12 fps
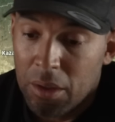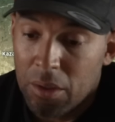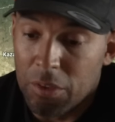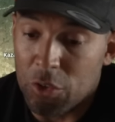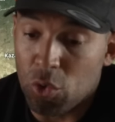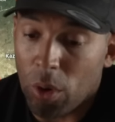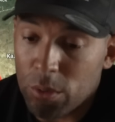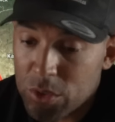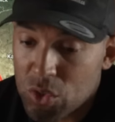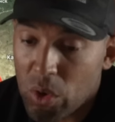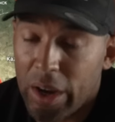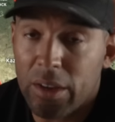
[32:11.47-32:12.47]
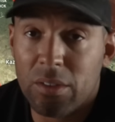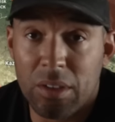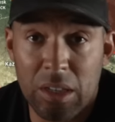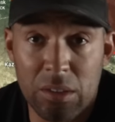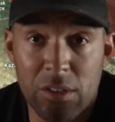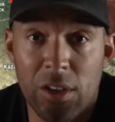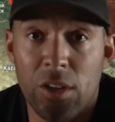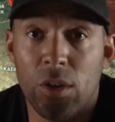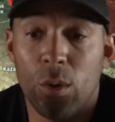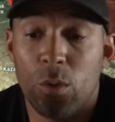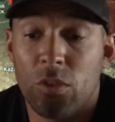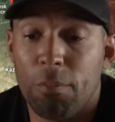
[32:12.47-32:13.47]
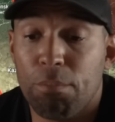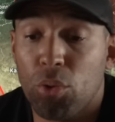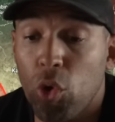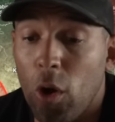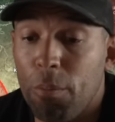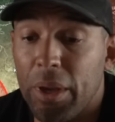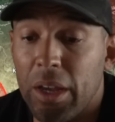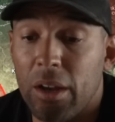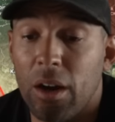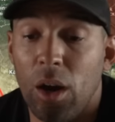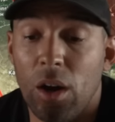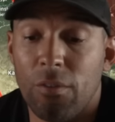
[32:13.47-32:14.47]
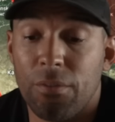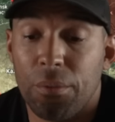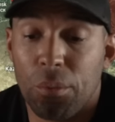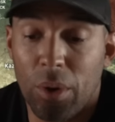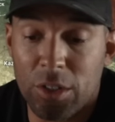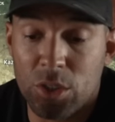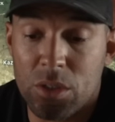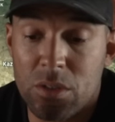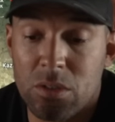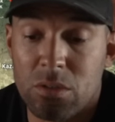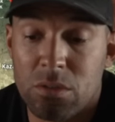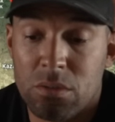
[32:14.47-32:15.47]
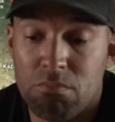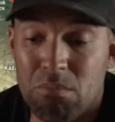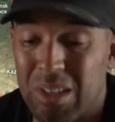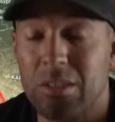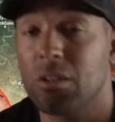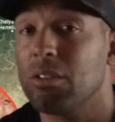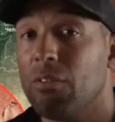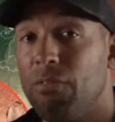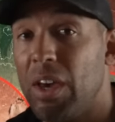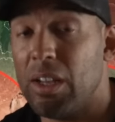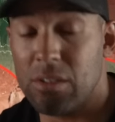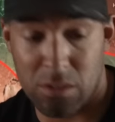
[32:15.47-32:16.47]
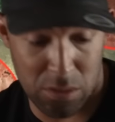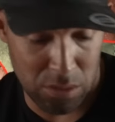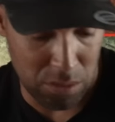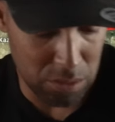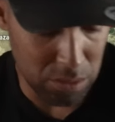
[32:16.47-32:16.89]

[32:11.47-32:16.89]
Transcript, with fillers: The drone strikes continue. The probing of Russia's missile defense